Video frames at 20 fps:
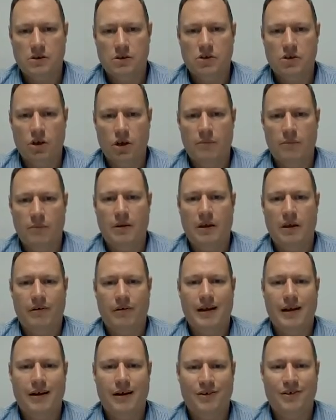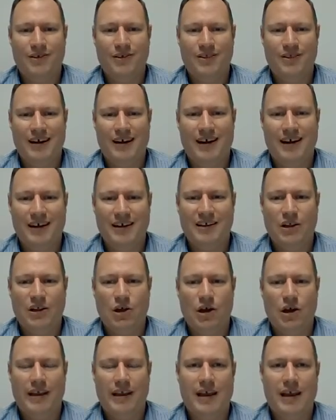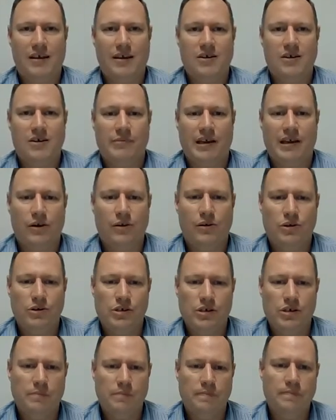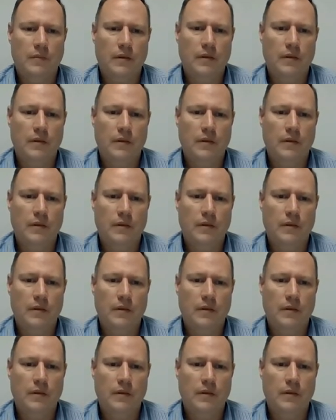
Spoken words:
terming around that underlying economic ownership.